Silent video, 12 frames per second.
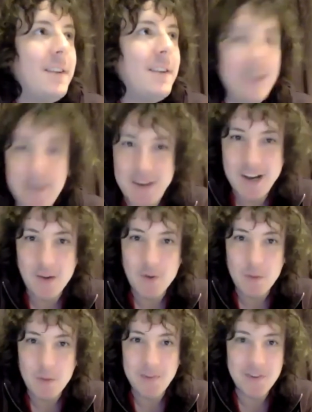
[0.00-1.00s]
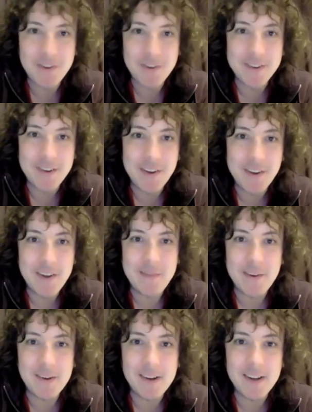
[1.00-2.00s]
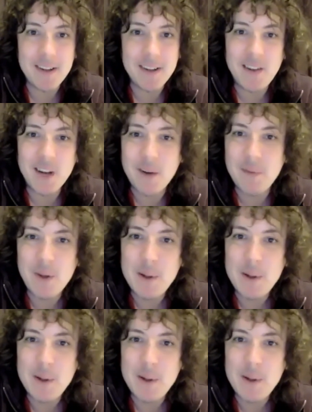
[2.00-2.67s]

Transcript: like Neil Robertson, because I feel like, you know,